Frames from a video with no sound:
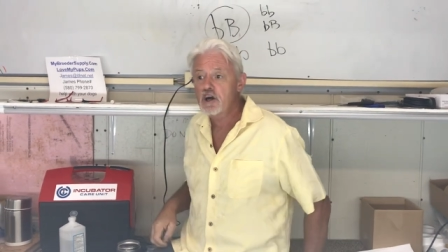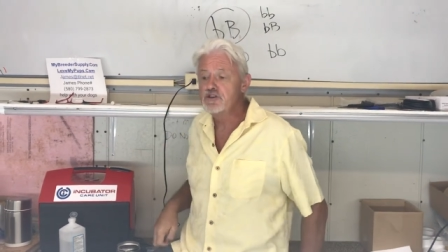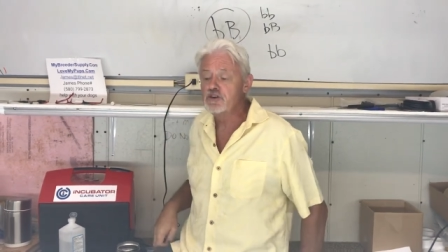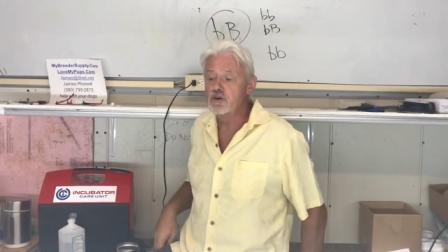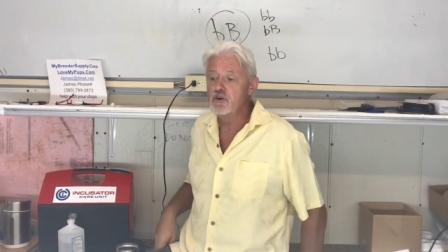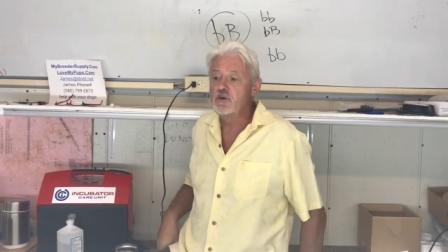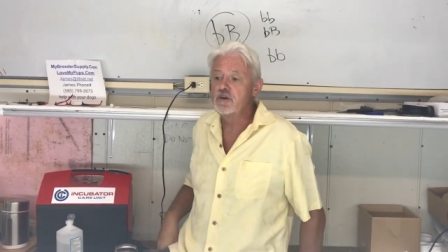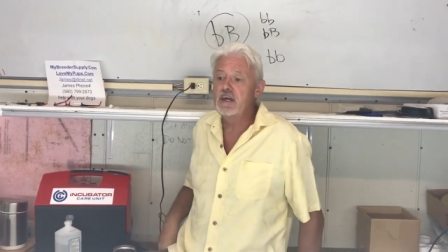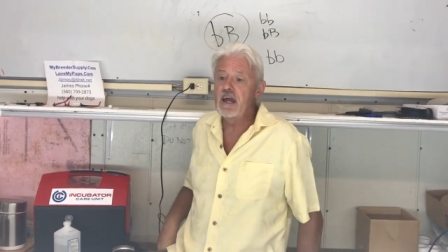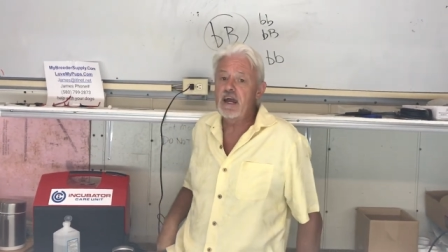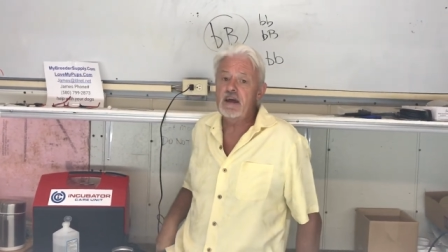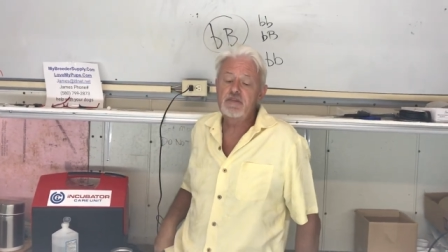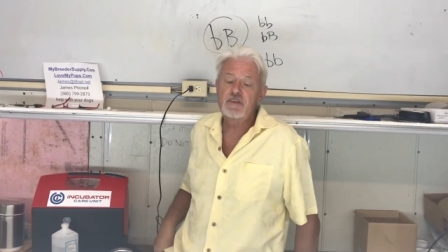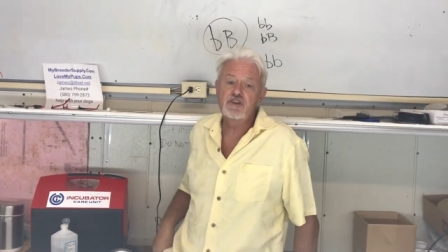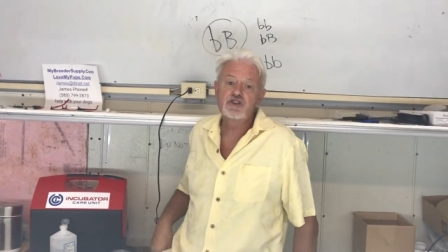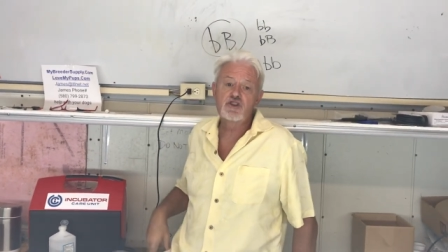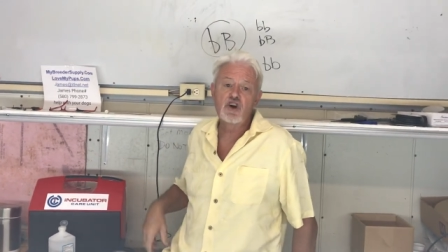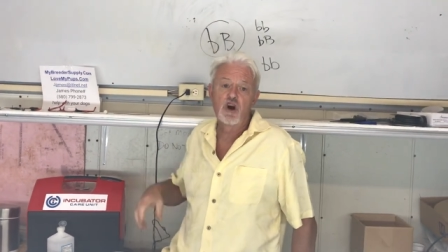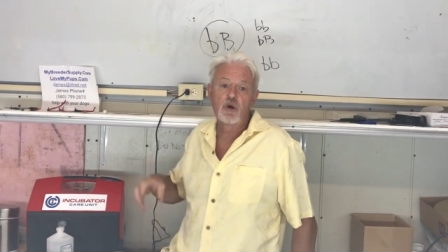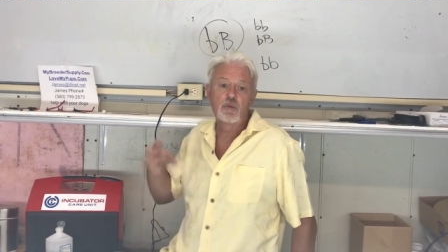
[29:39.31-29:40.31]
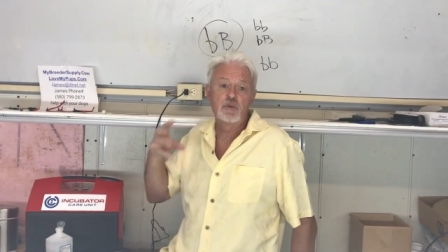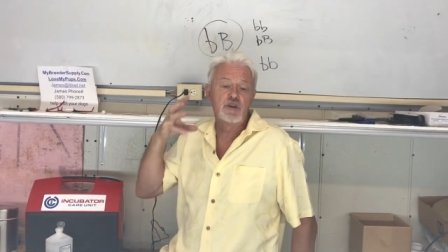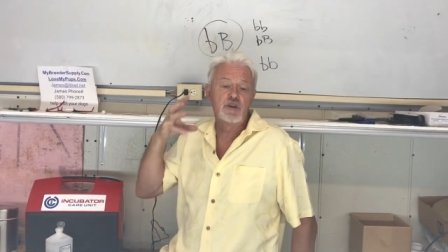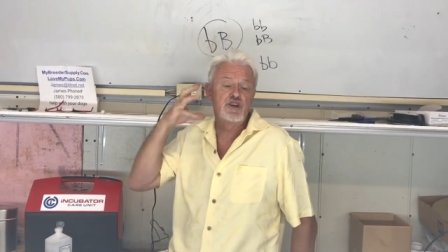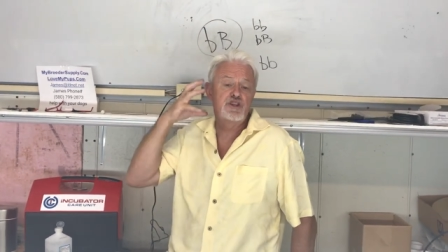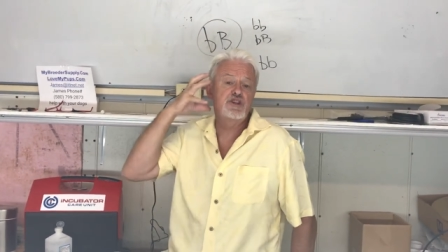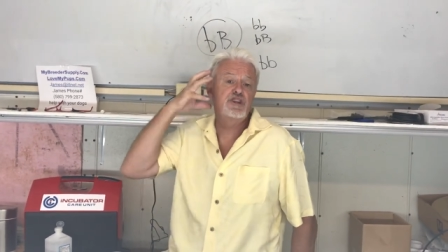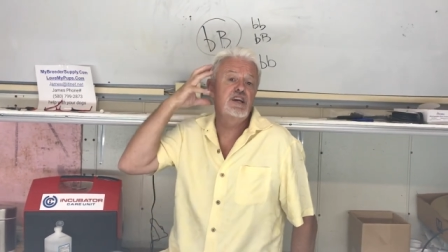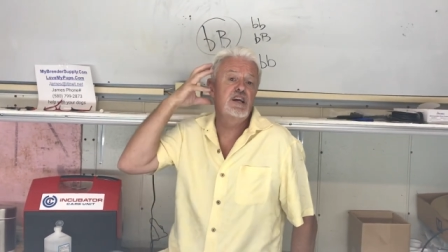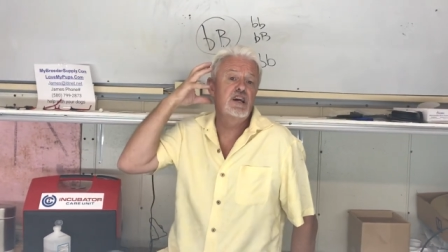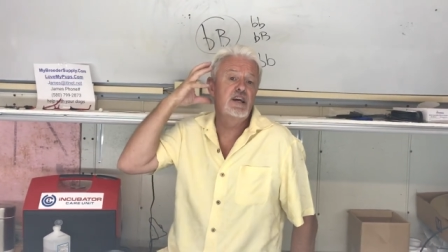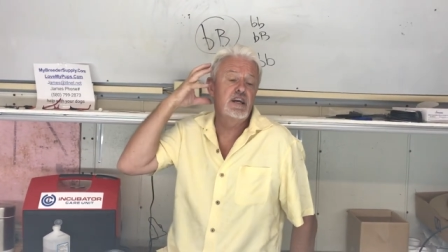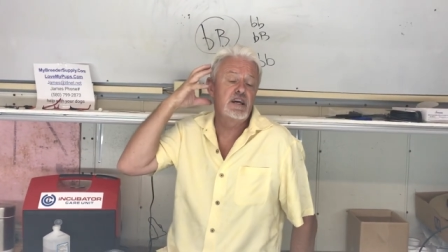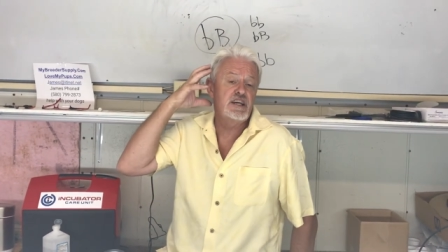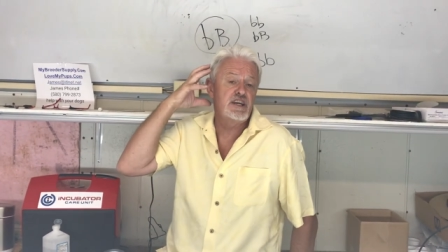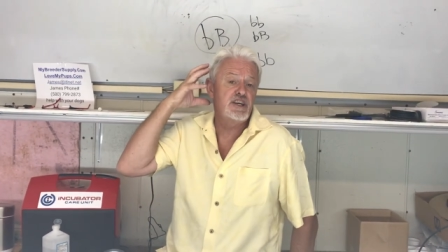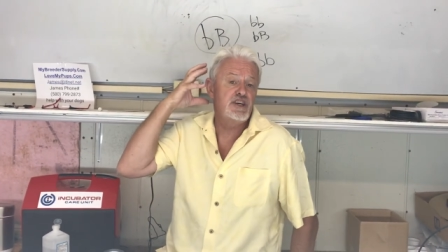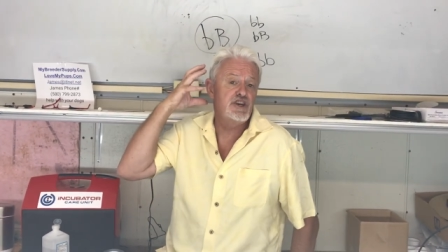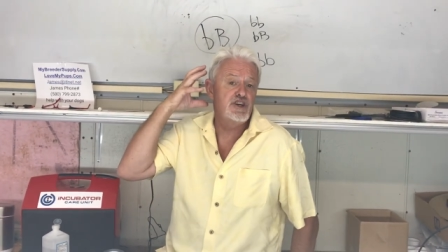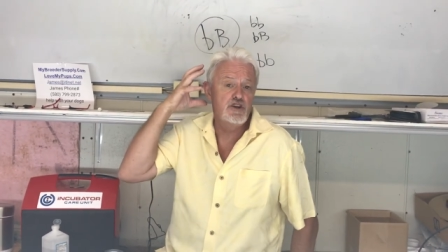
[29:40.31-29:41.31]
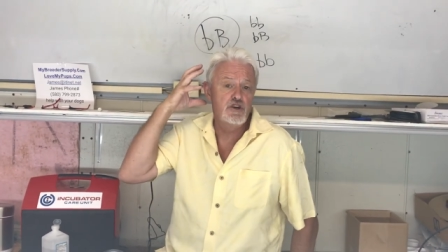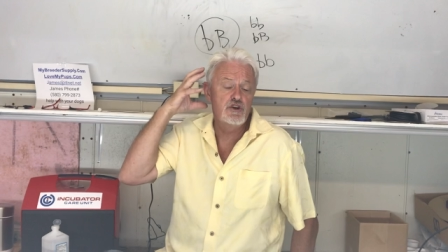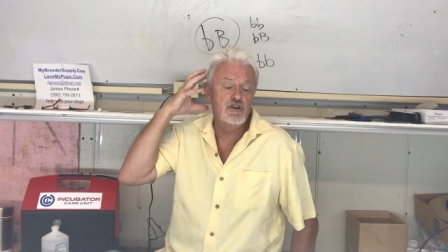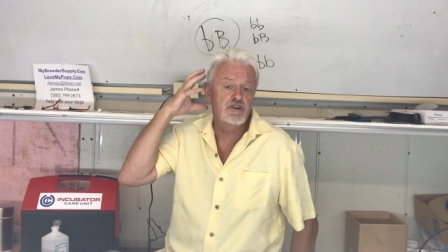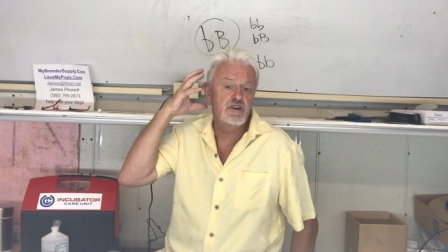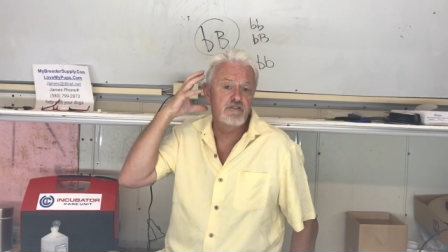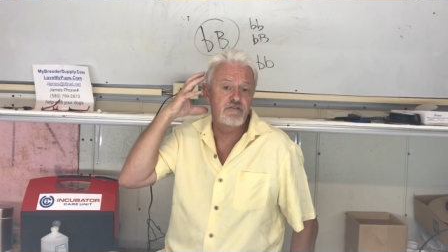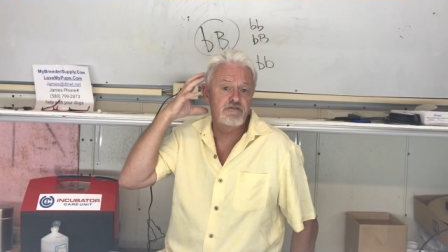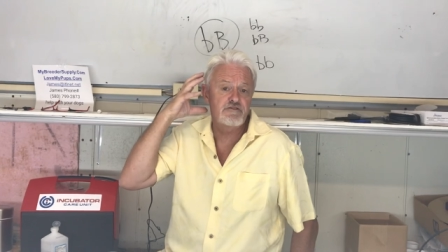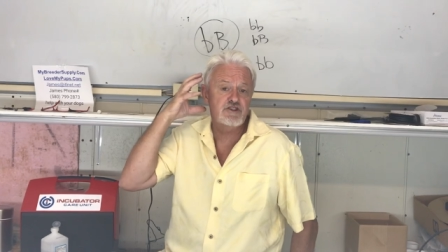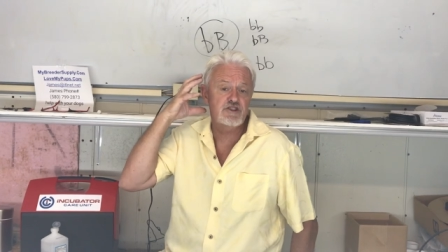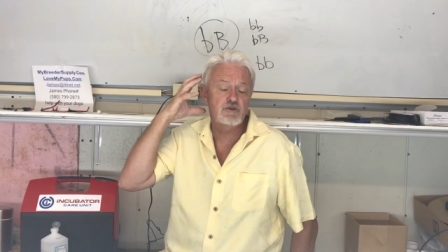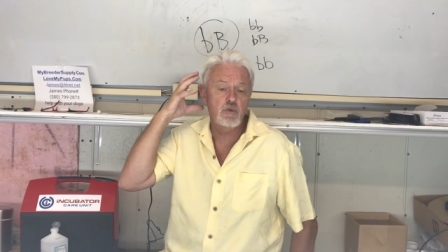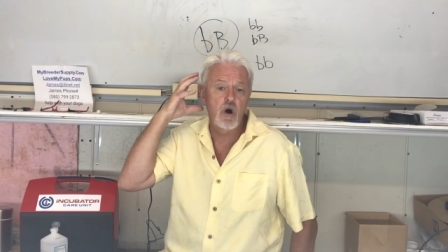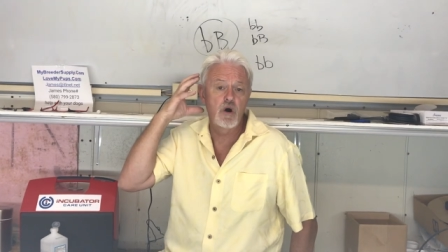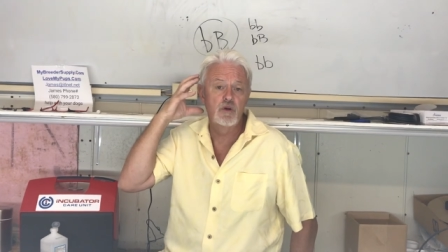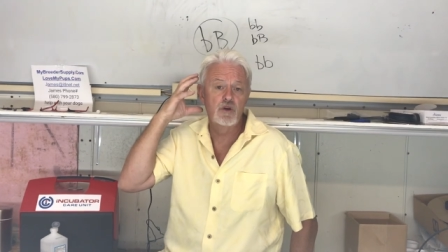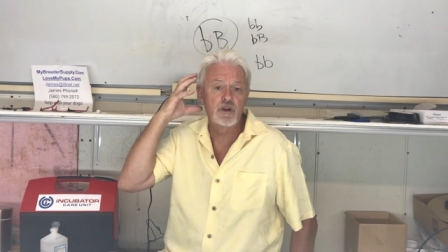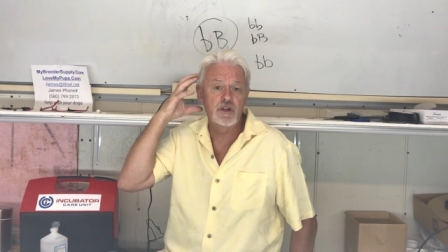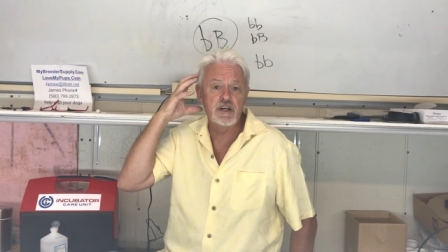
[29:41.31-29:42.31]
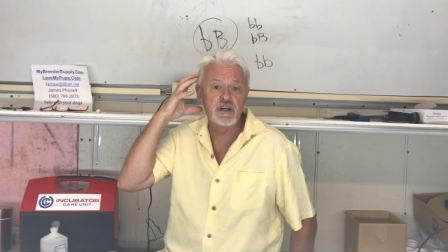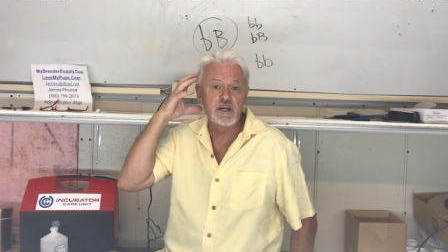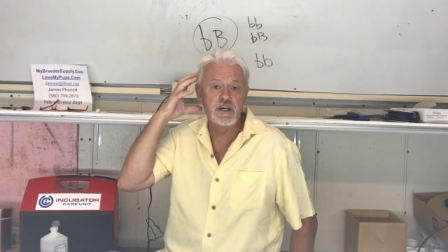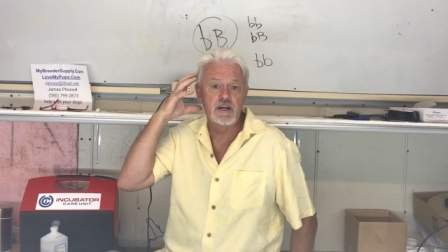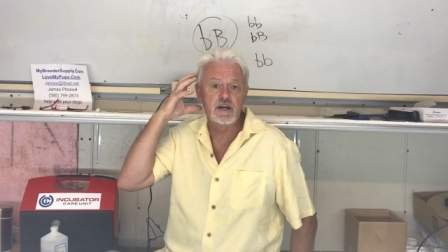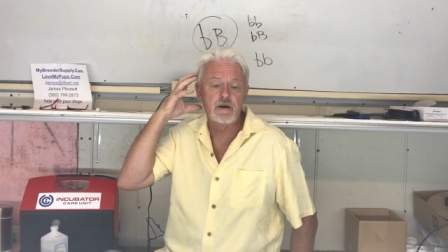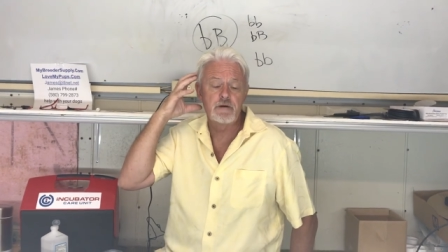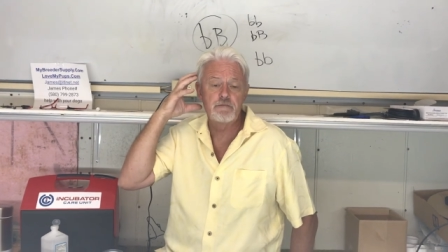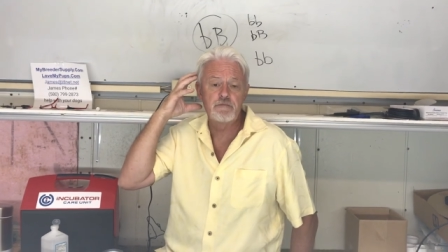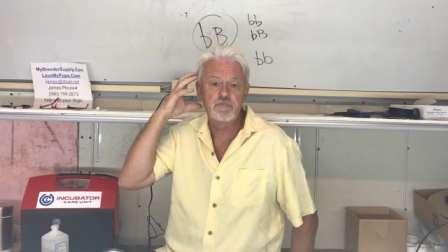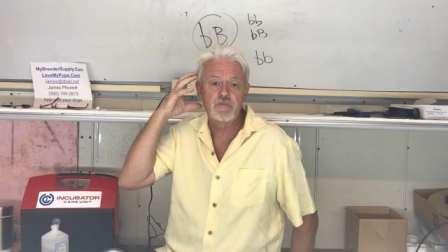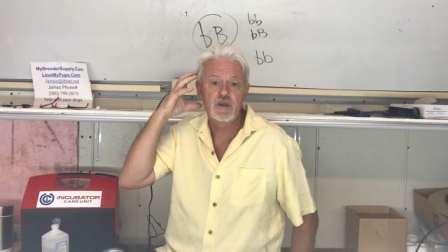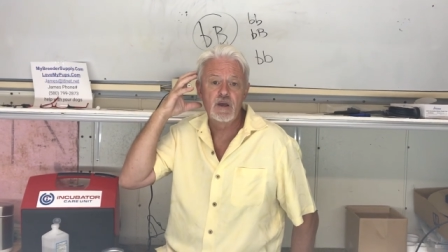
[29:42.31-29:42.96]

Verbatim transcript: So you'll get this dog with his hugely swollen ear.